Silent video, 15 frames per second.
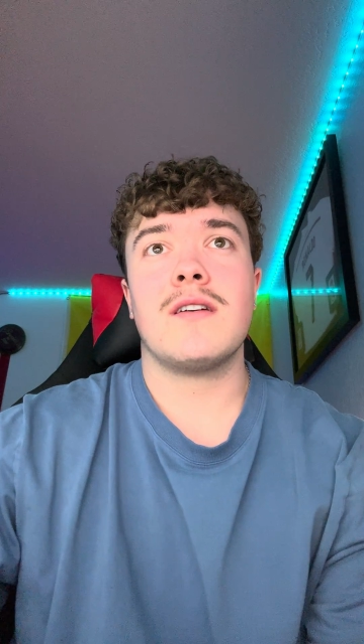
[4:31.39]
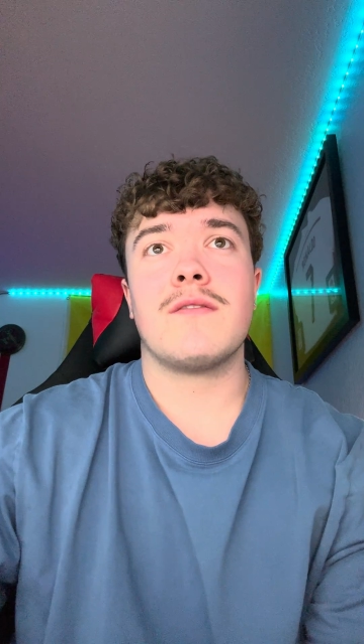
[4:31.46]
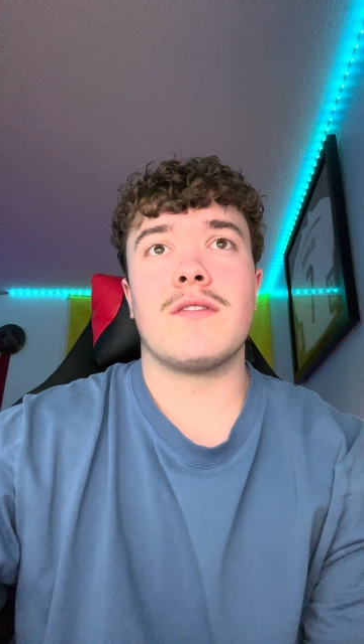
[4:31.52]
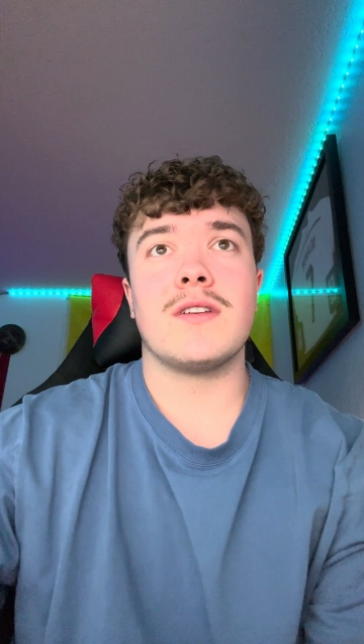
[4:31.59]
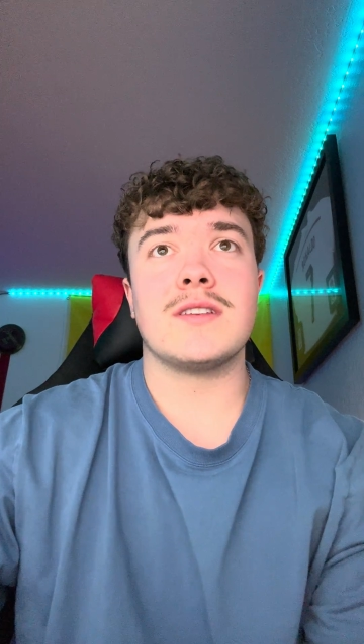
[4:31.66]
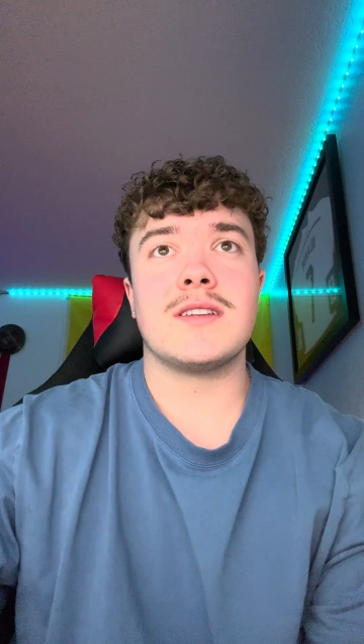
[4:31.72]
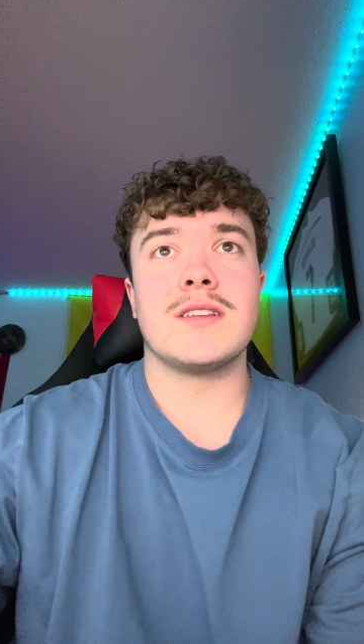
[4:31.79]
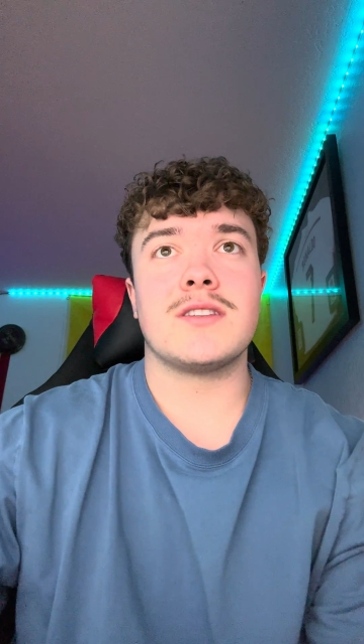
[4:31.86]
For
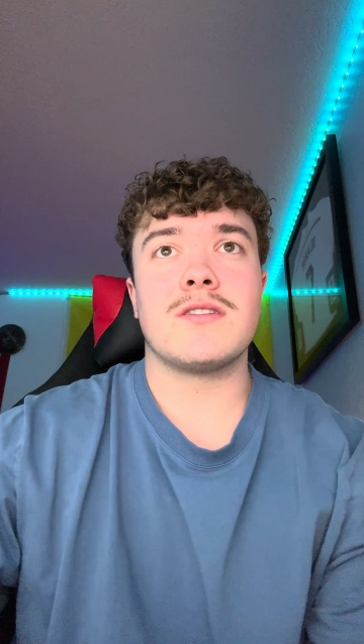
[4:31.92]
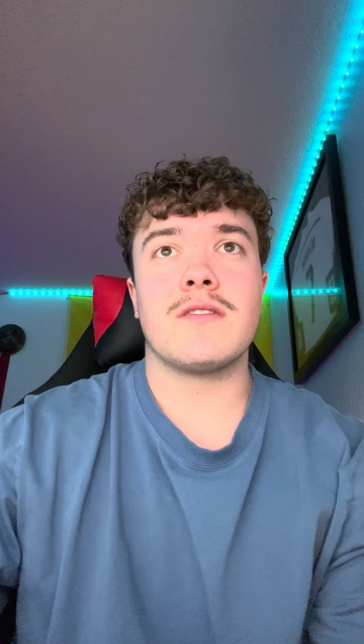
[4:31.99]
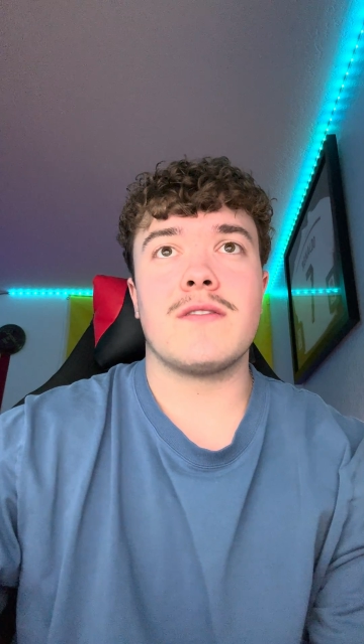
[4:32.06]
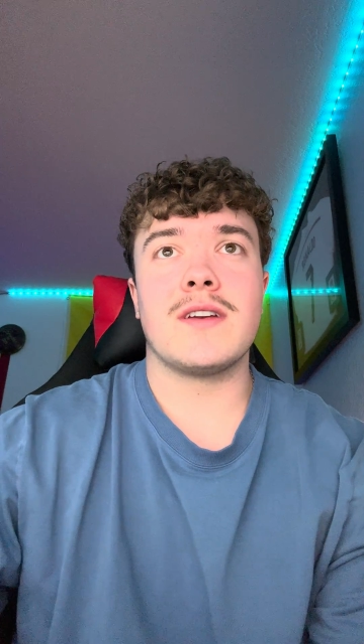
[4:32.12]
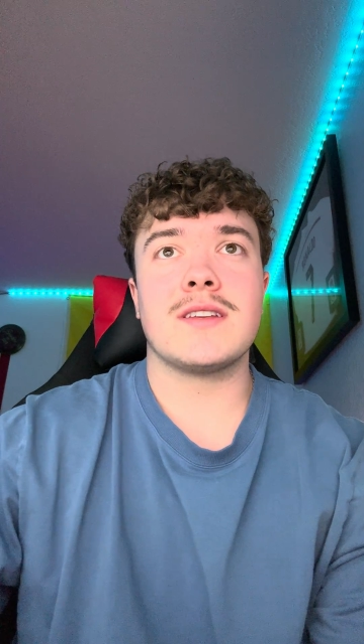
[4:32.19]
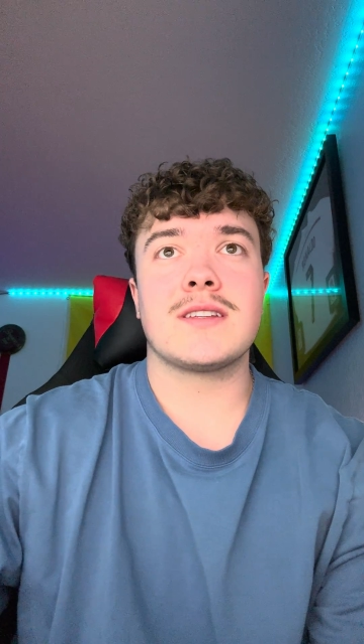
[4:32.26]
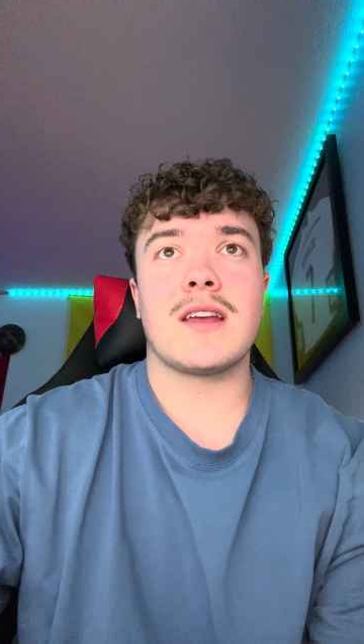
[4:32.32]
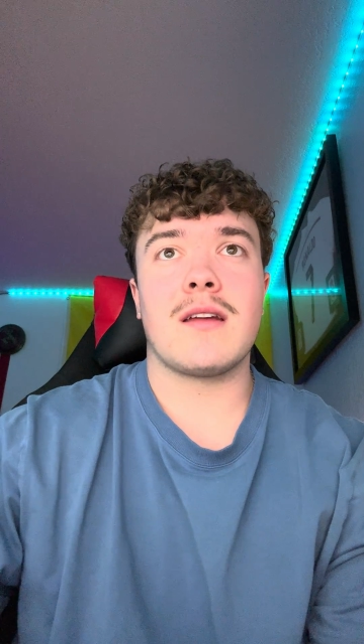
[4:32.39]
instance,
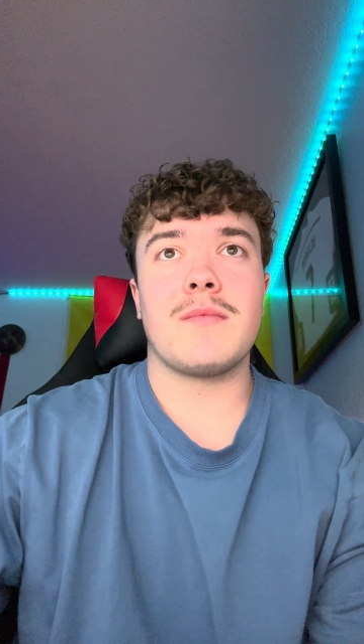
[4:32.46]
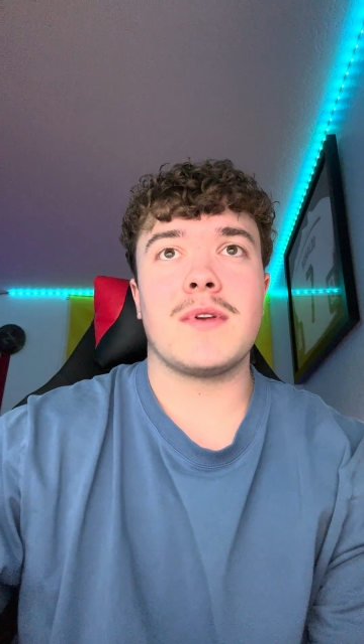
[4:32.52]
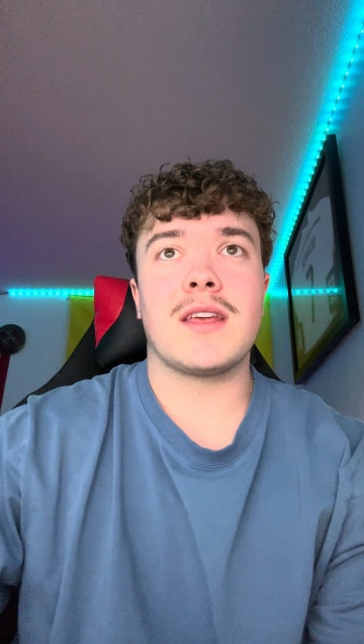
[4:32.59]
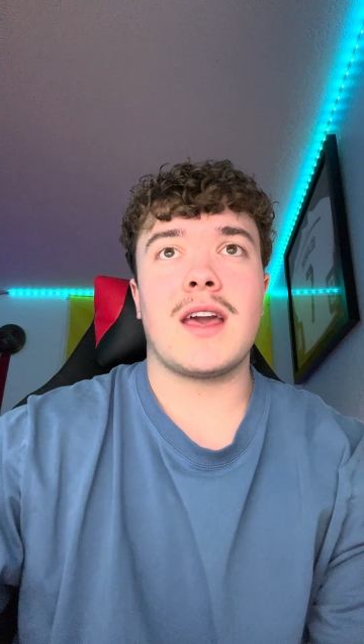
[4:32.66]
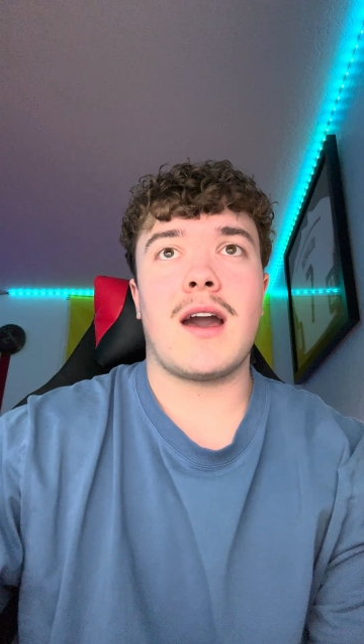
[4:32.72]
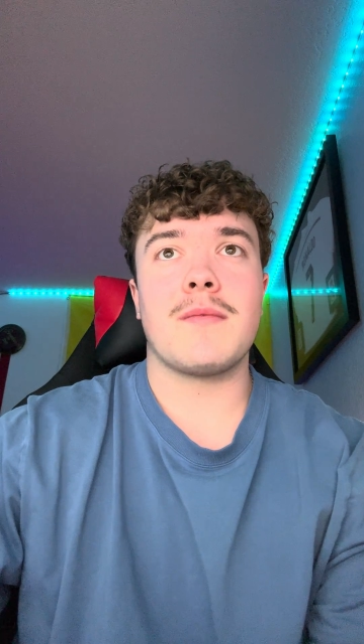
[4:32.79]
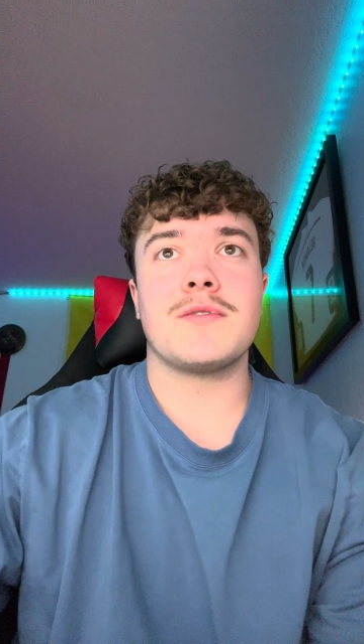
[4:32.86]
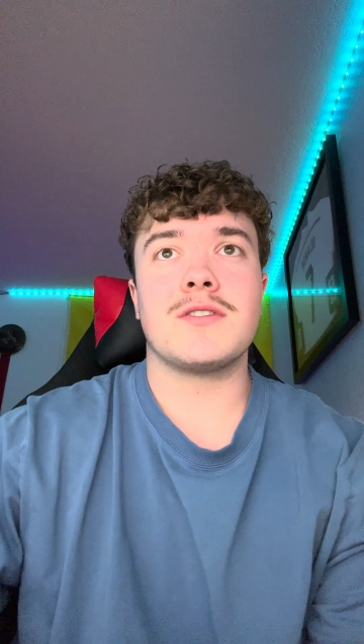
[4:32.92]
surveys can be
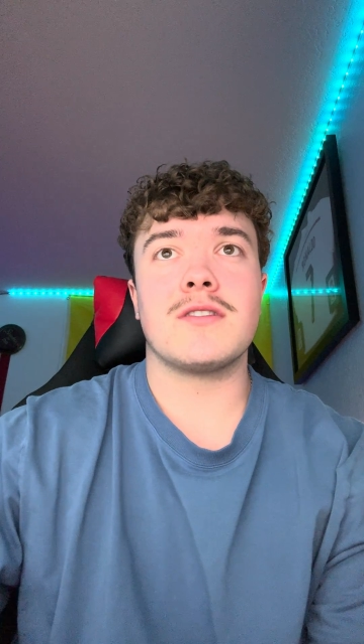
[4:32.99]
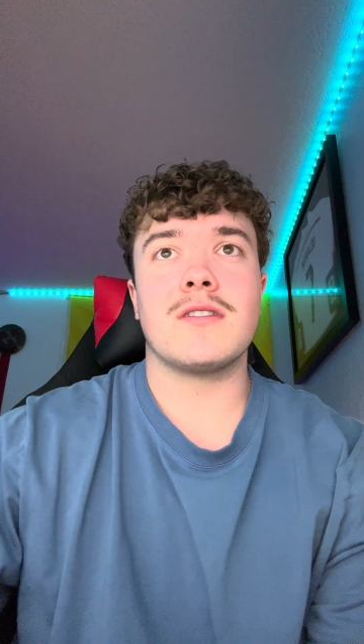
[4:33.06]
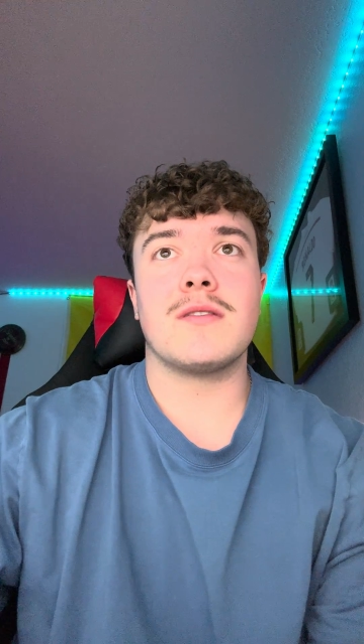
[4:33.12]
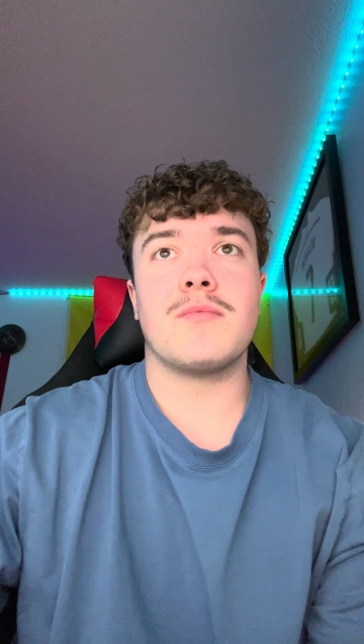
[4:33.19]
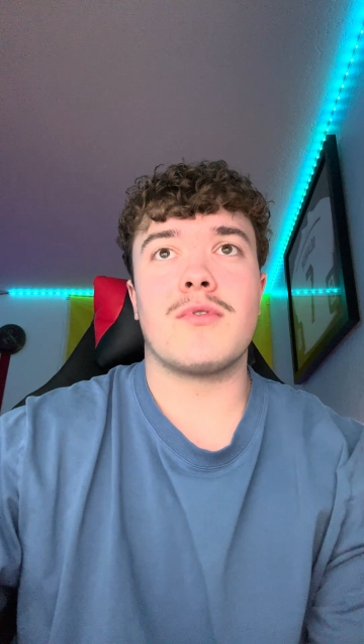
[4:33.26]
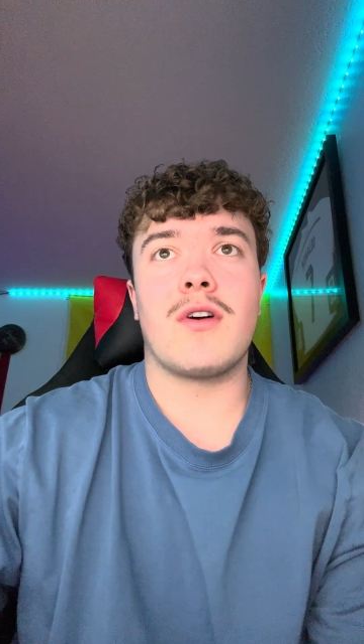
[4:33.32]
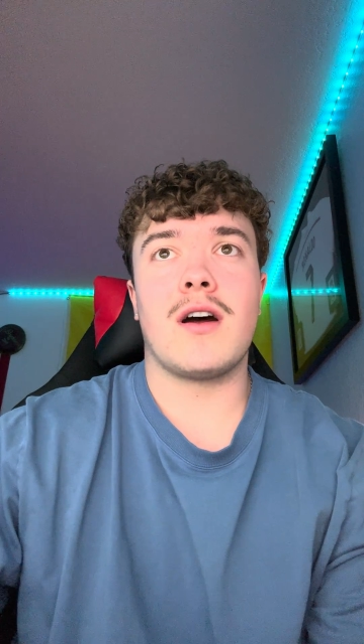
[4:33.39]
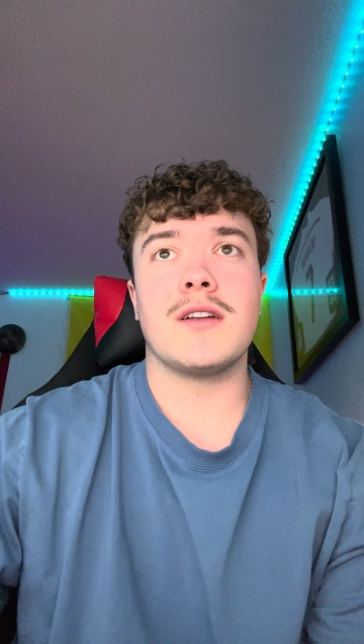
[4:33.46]

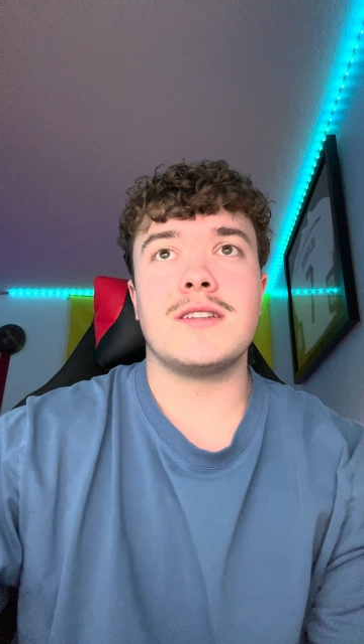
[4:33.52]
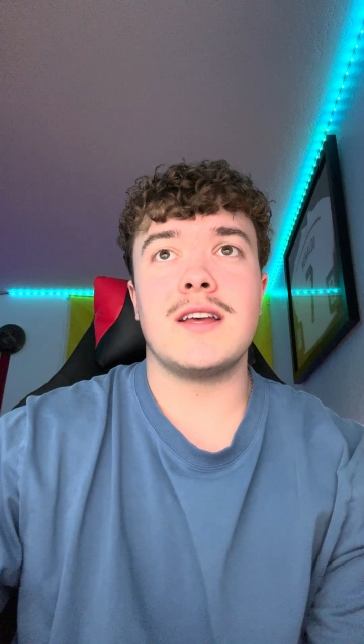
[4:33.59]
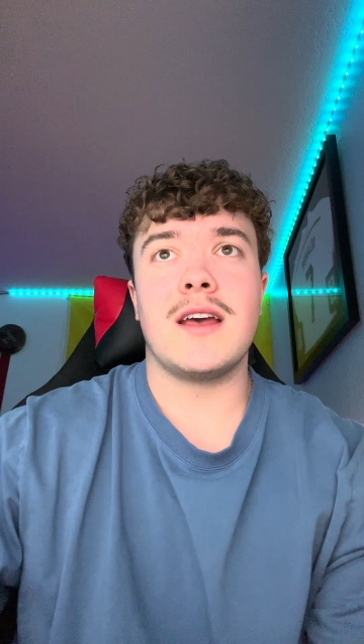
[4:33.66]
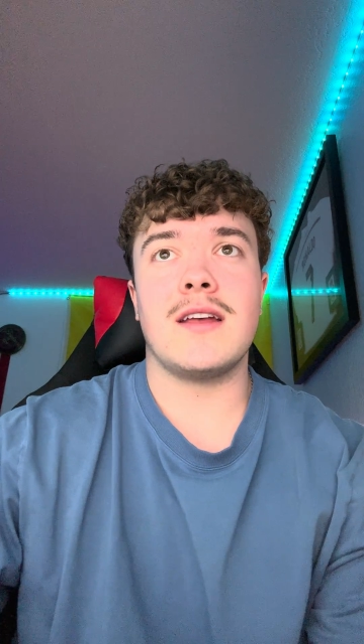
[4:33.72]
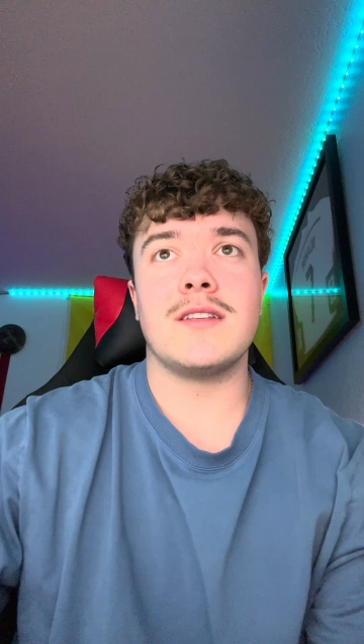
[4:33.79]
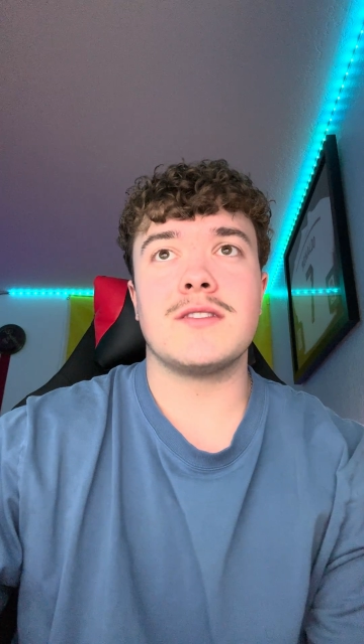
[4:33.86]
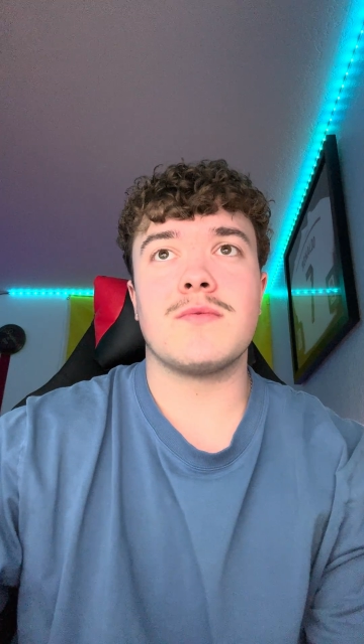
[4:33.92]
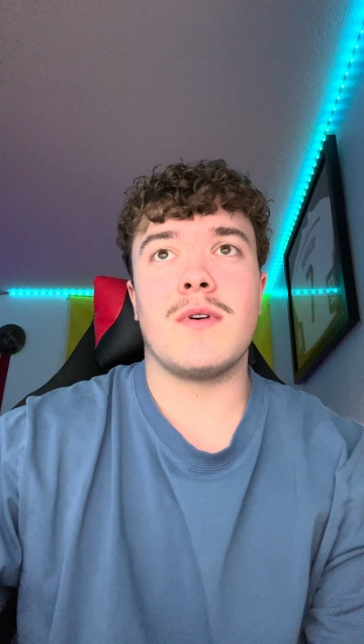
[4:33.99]
captured broad trends,